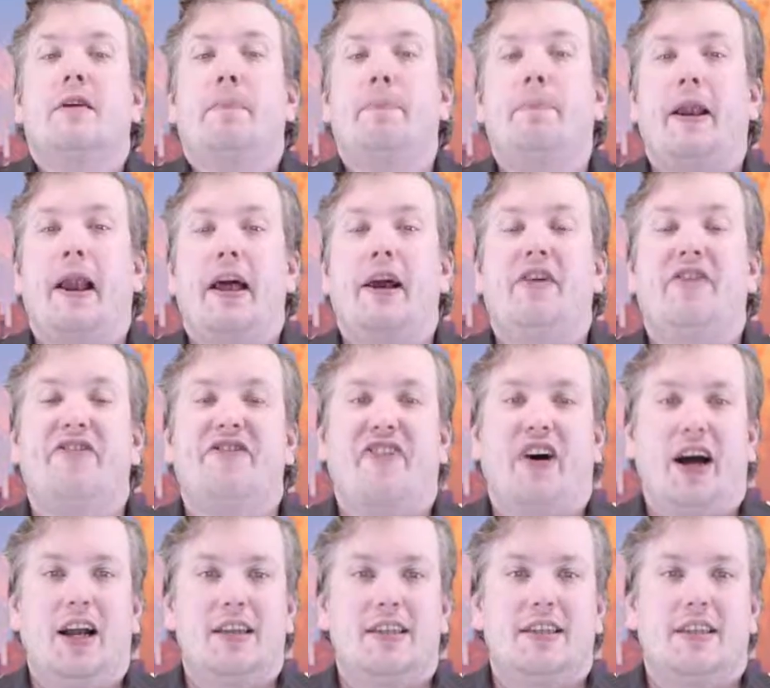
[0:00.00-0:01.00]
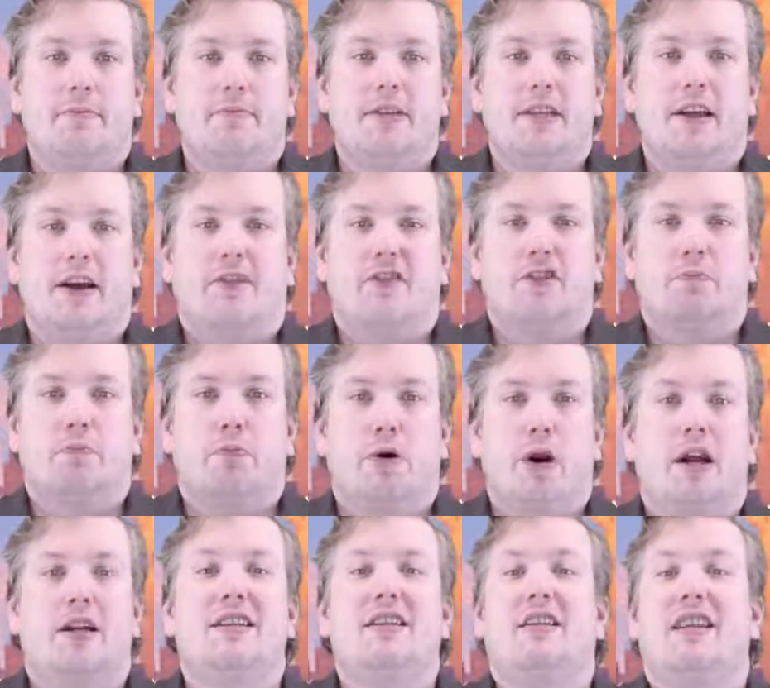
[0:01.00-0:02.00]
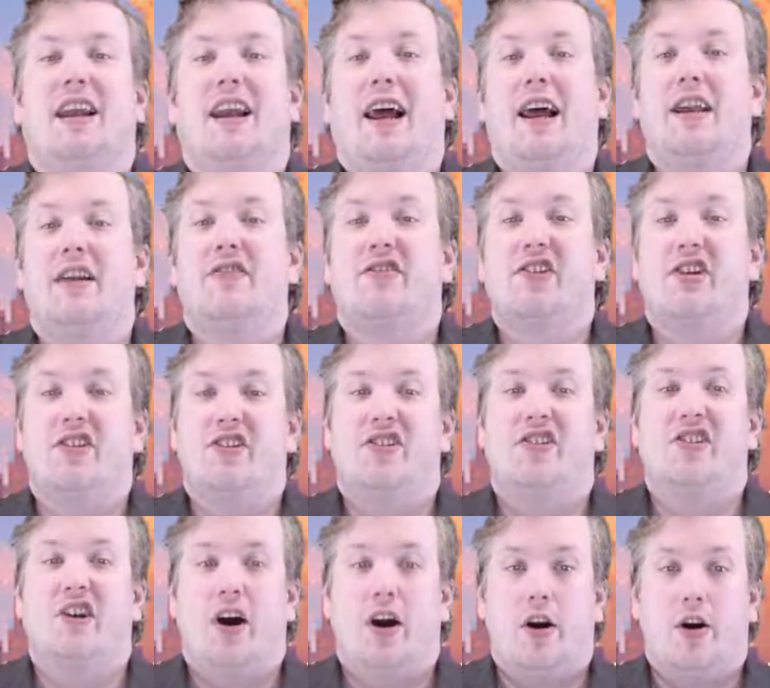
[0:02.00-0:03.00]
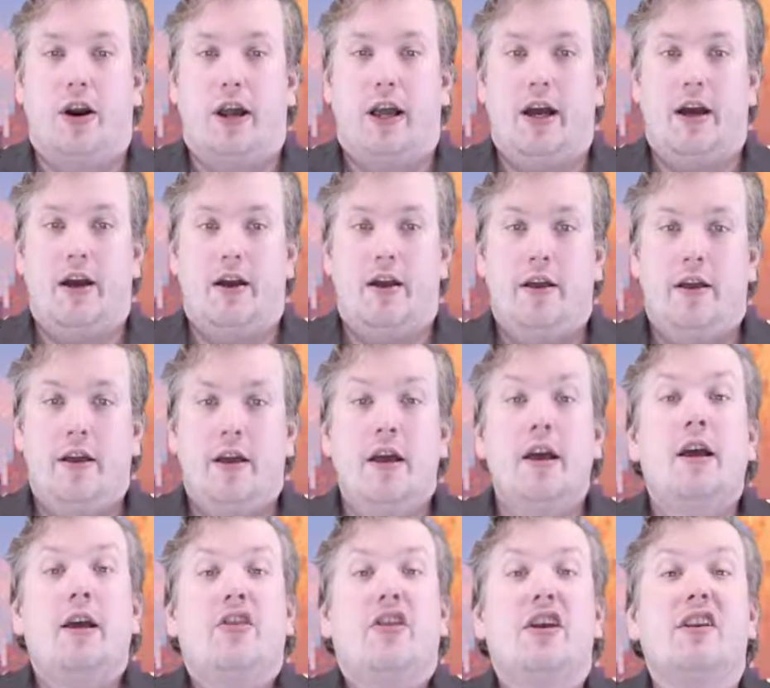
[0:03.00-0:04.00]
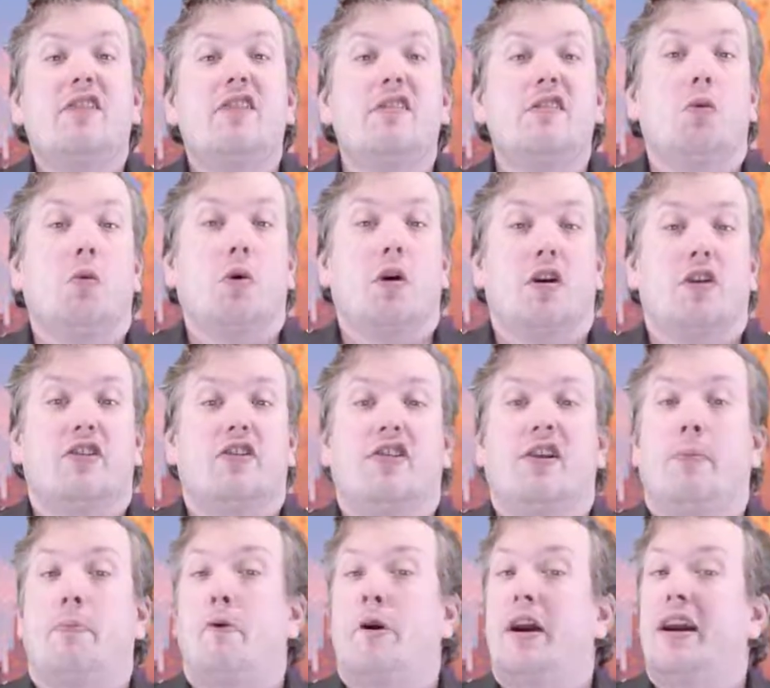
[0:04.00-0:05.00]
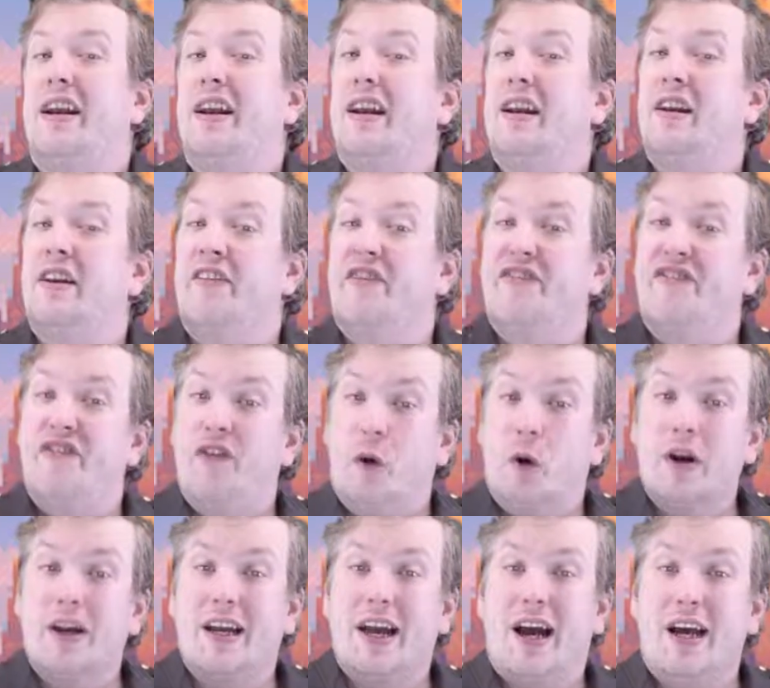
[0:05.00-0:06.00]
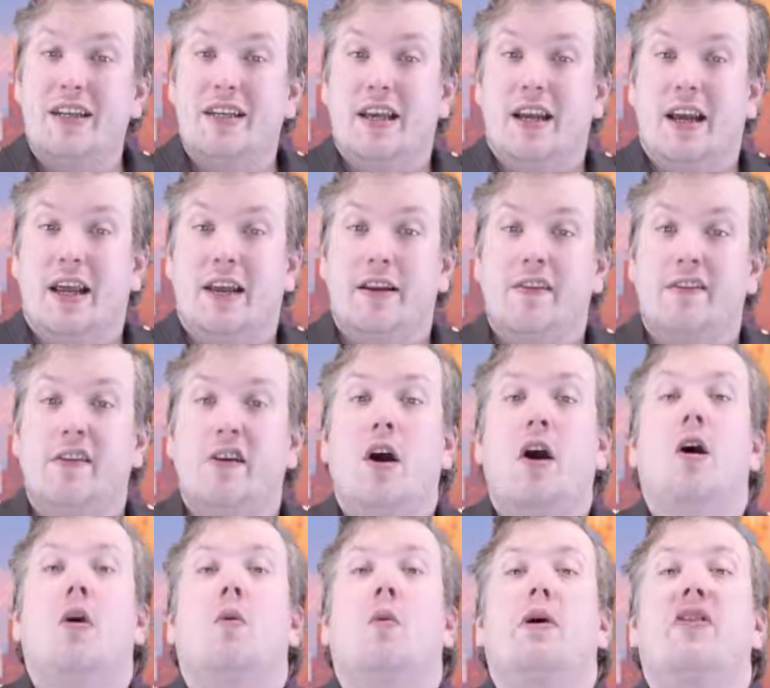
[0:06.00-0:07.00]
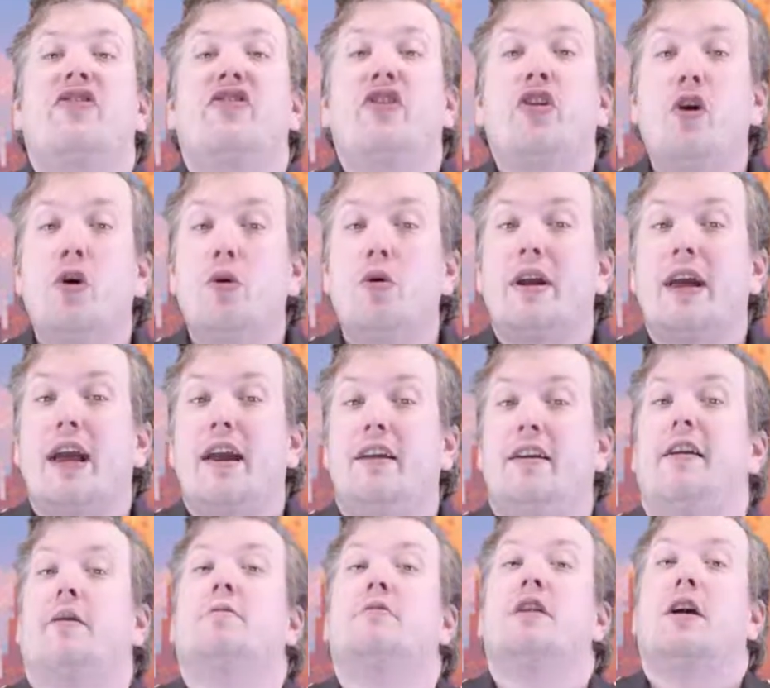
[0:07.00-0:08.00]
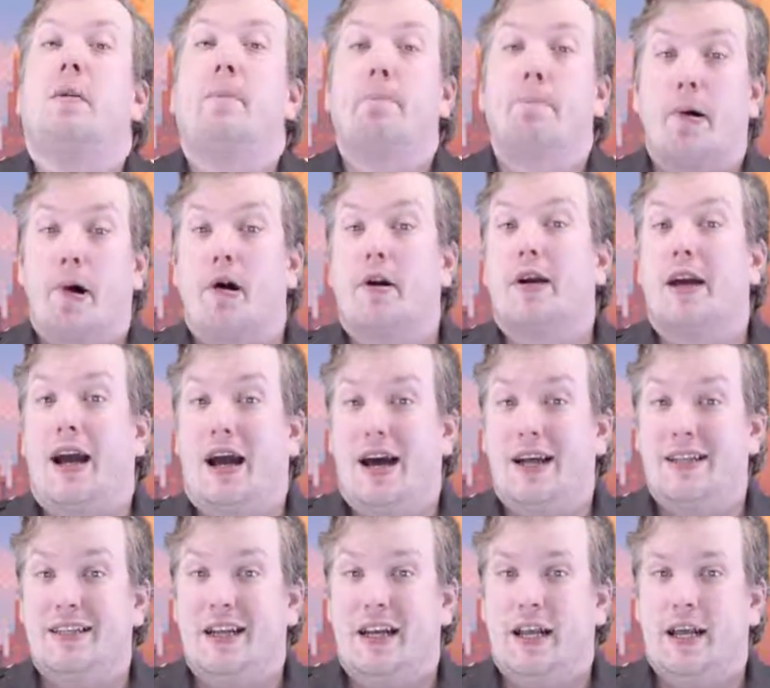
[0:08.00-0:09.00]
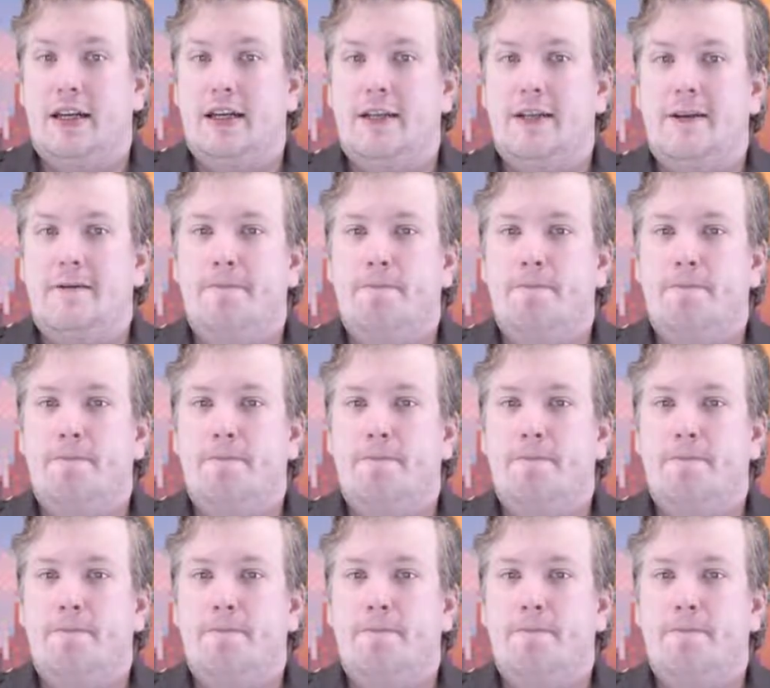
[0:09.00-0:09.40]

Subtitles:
player finds themselves brought to the land of Caesarea. This is a world separated into 4 continents with 2 kingdoms per continent.